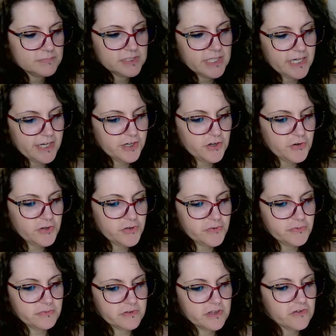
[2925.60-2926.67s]
Yeah, I know
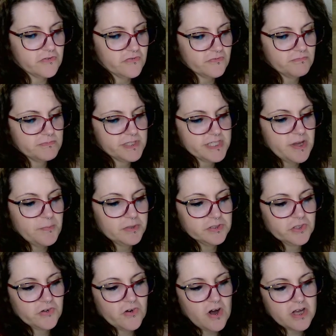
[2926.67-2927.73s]
you've stumbled
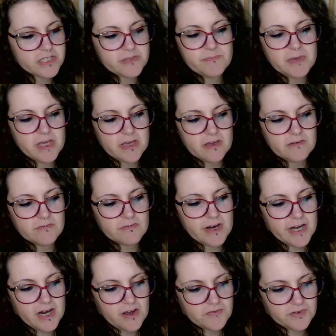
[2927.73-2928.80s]
across me
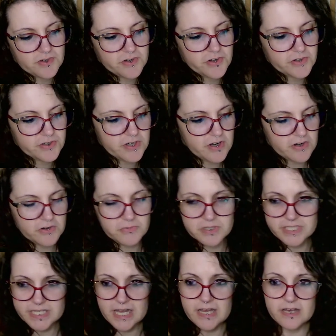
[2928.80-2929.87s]
right after your daughter
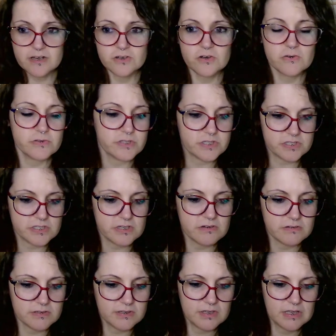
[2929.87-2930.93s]
was diagnosed,
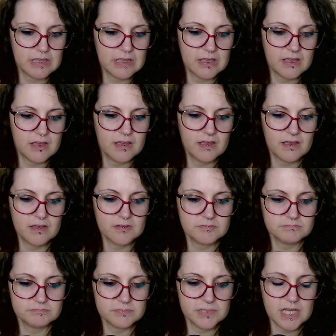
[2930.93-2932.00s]
so
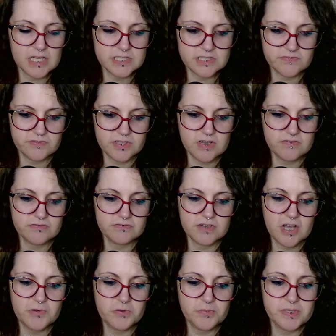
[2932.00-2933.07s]
lots of love.
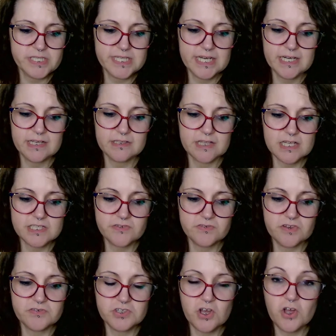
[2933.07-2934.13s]
I will be sending lots of
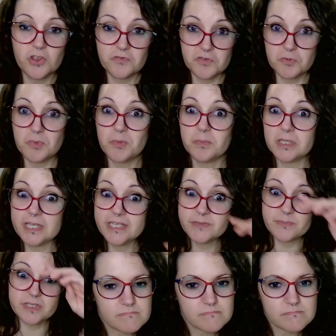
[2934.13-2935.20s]
love to all of you, but please,
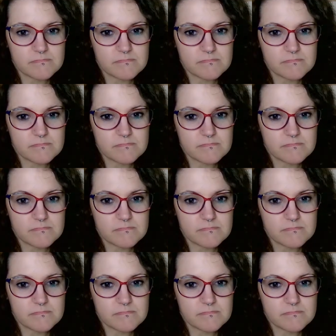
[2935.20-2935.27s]
please.